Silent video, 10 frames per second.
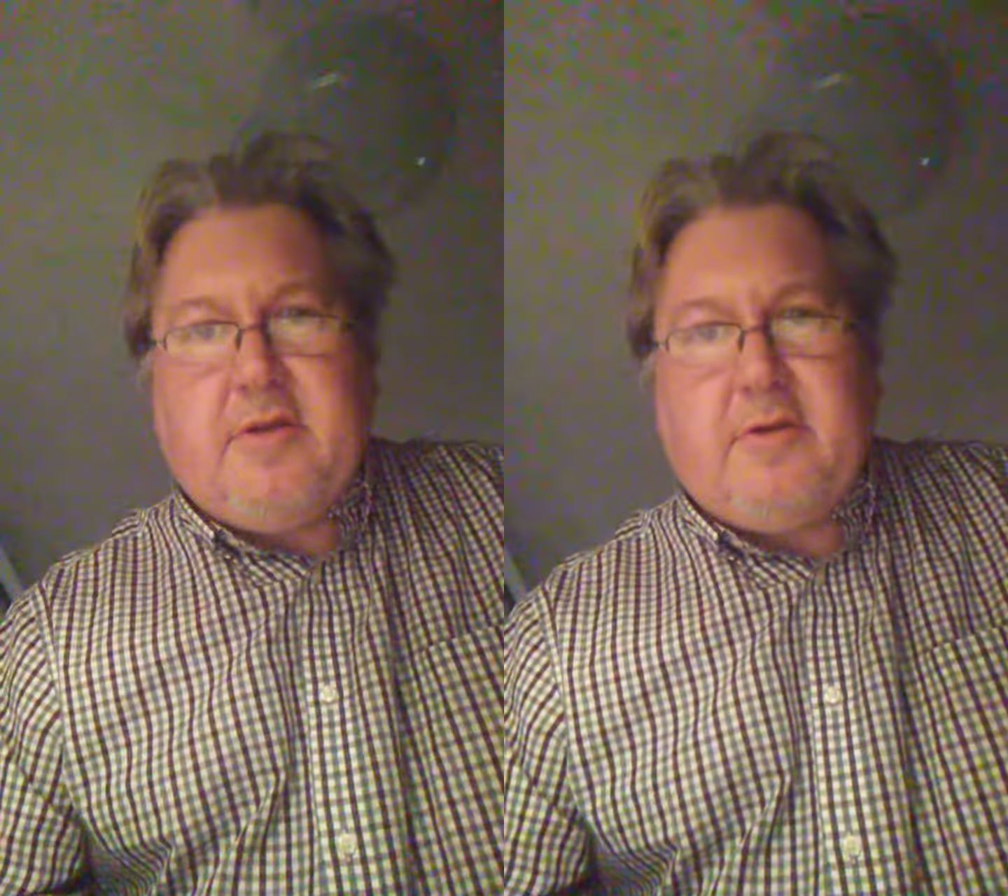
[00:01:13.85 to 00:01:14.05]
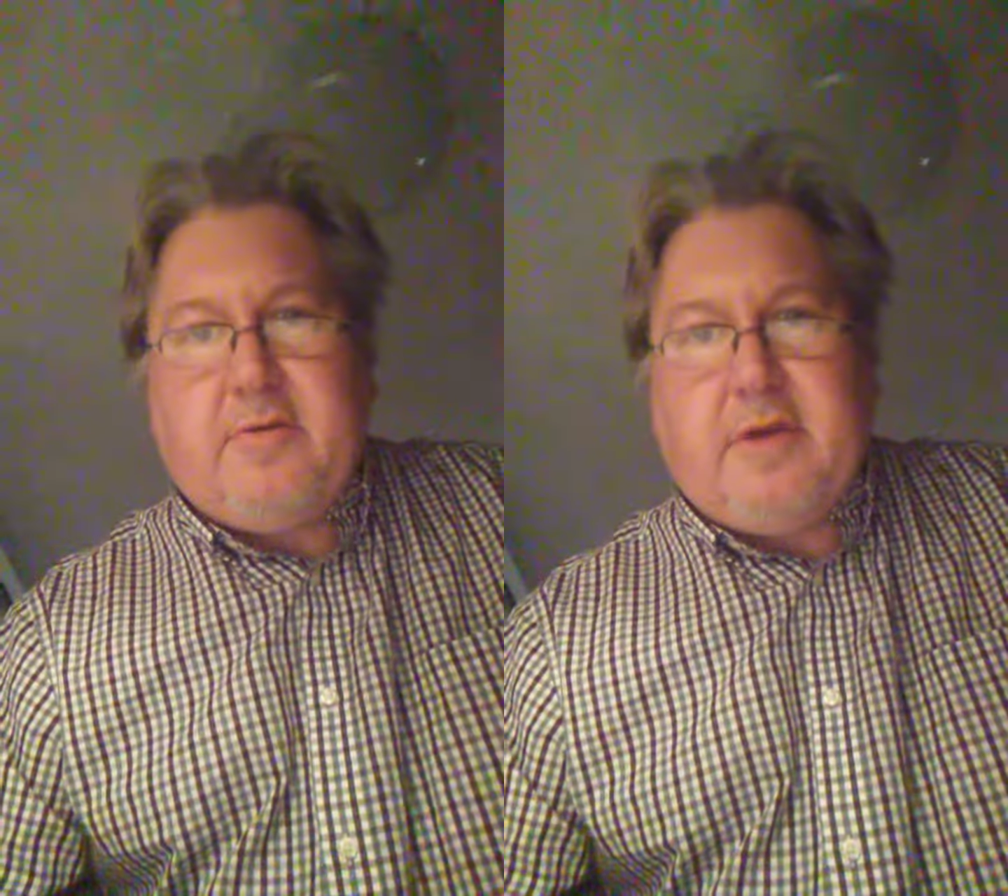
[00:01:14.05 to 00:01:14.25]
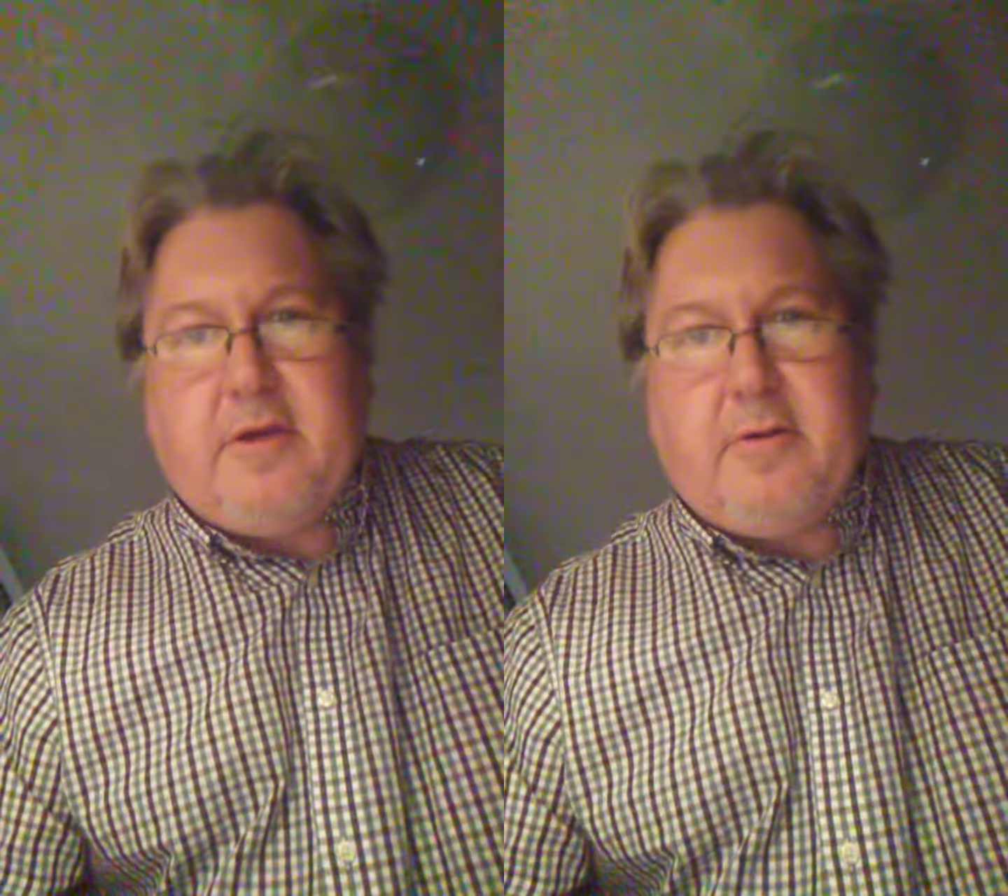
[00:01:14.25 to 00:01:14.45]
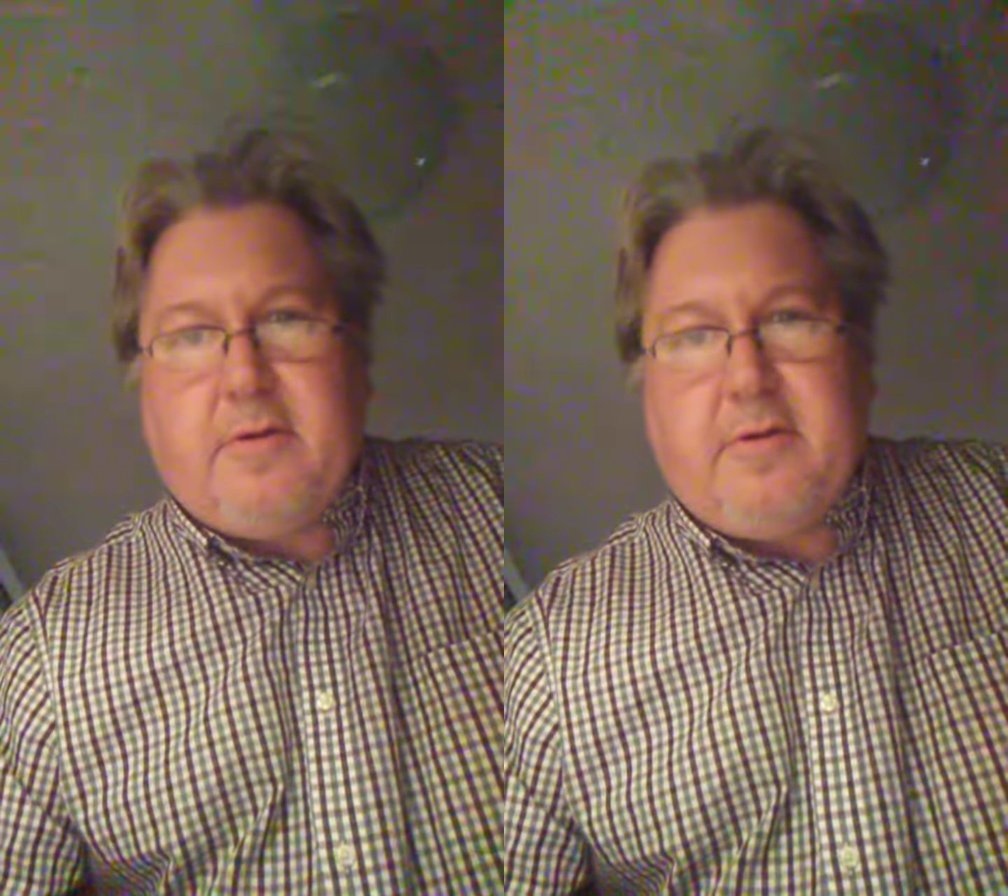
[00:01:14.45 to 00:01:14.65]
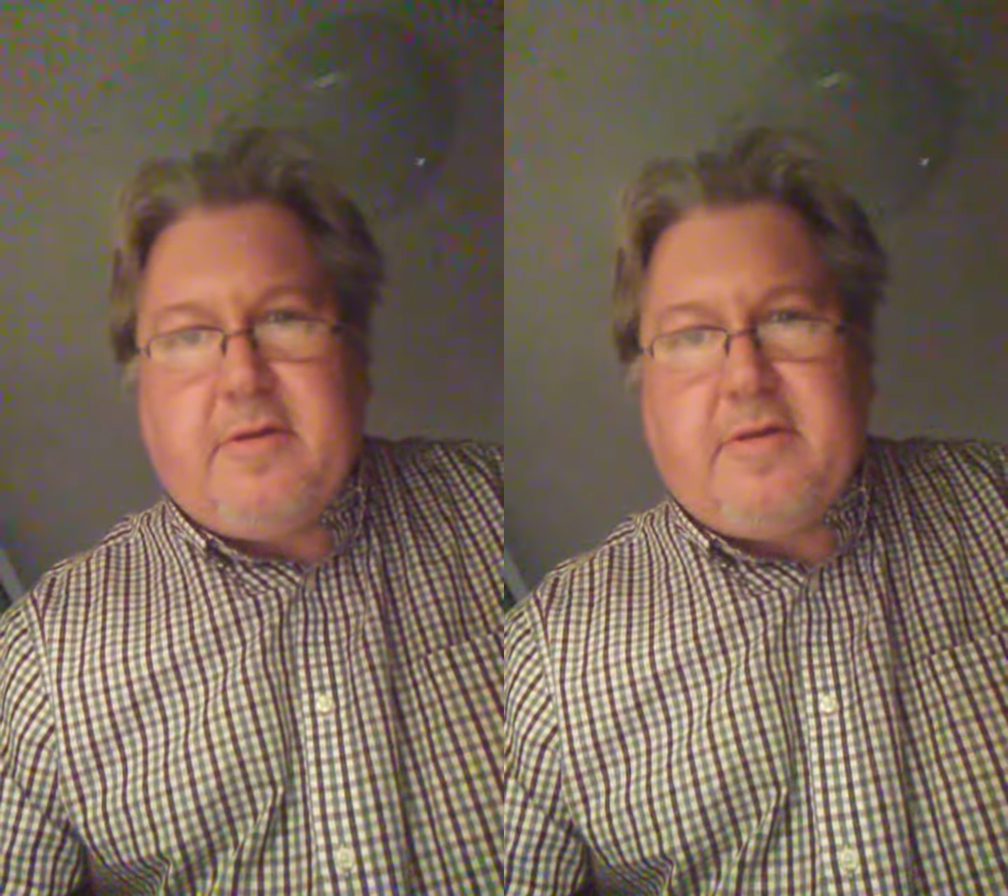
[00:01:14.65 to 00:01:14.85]
though the
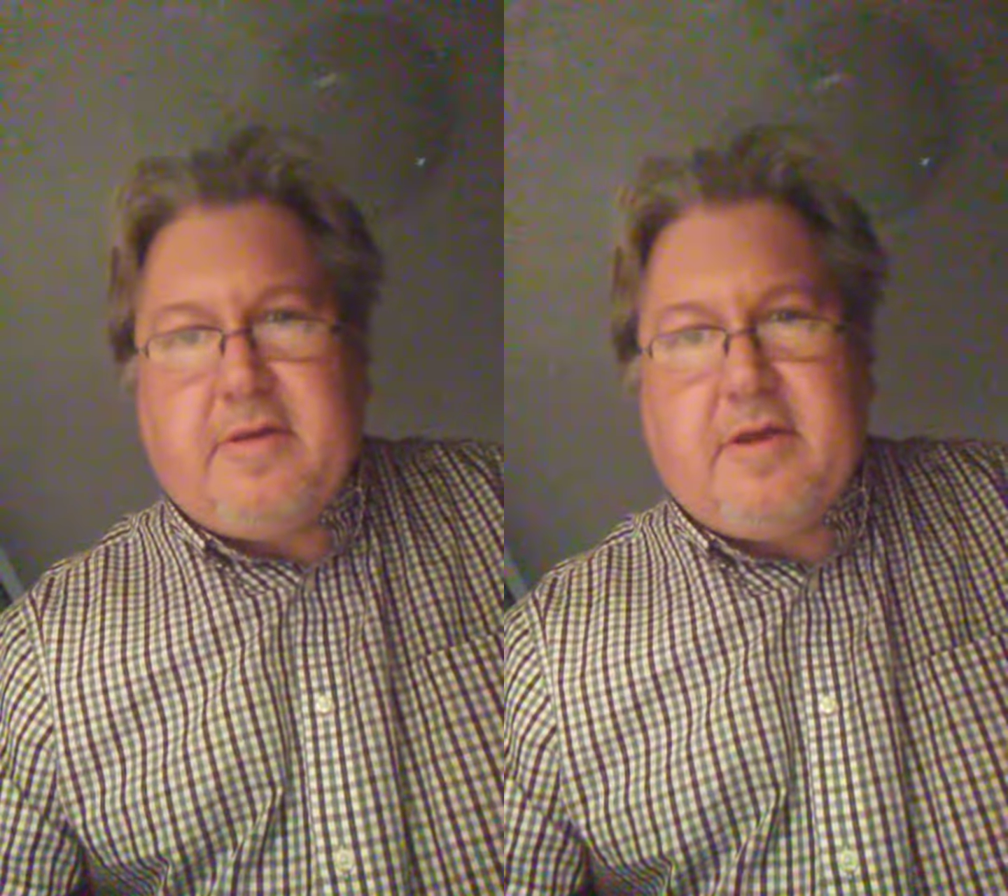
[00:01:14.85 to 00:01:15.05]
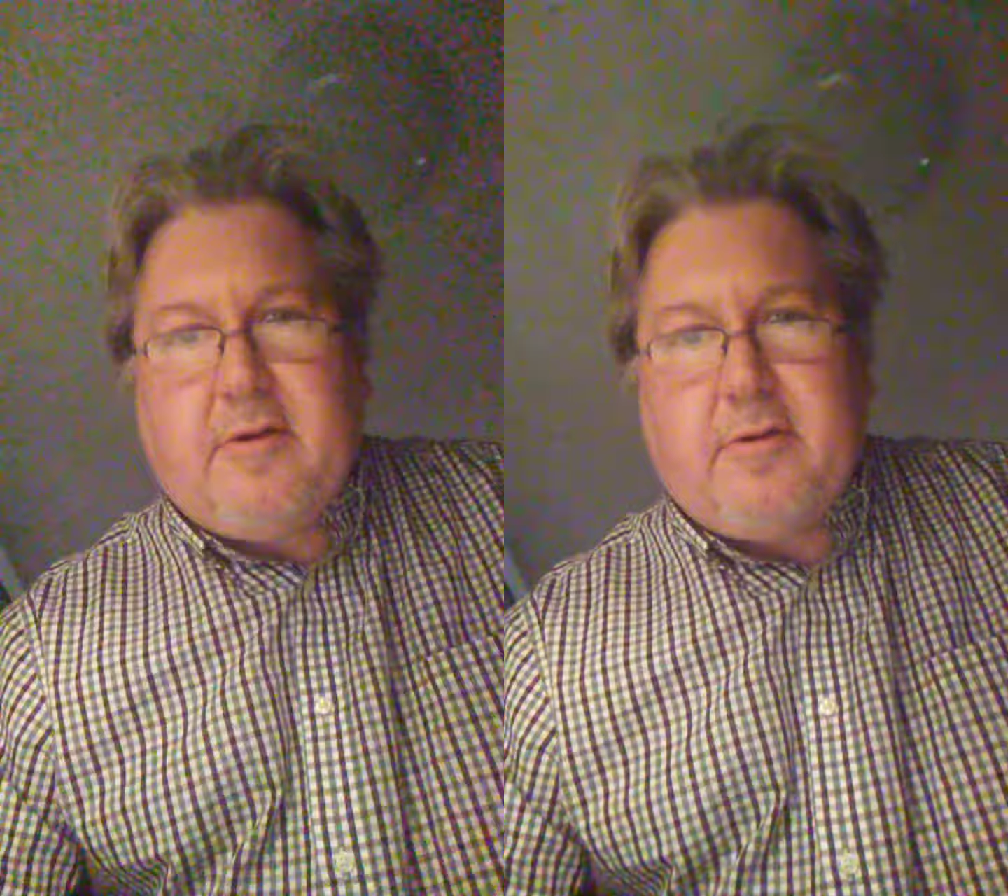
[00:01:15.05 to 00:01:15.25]
earth in